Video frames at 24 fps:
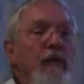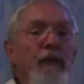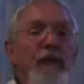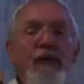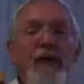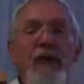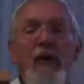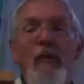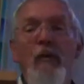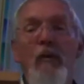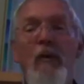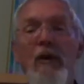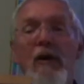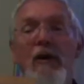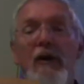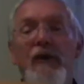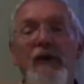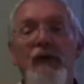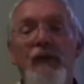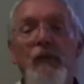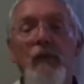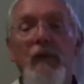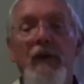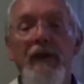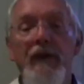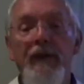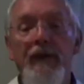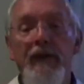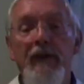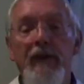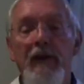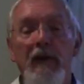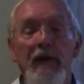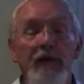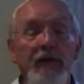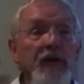also works
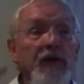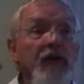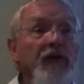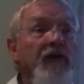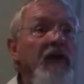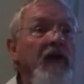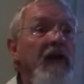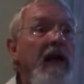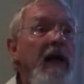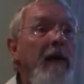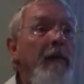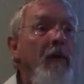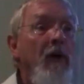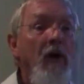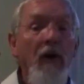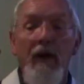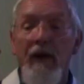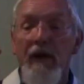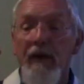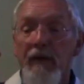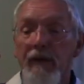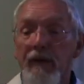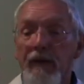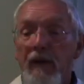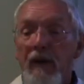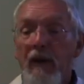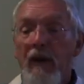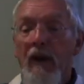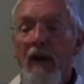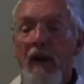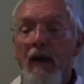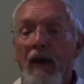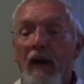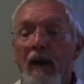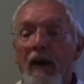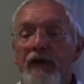with just in our mind.
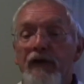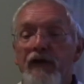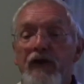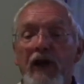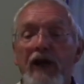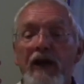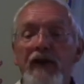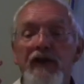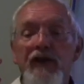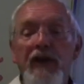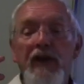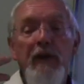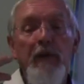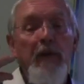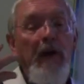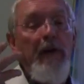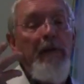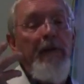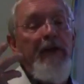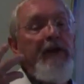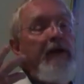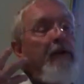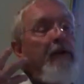Changing the way we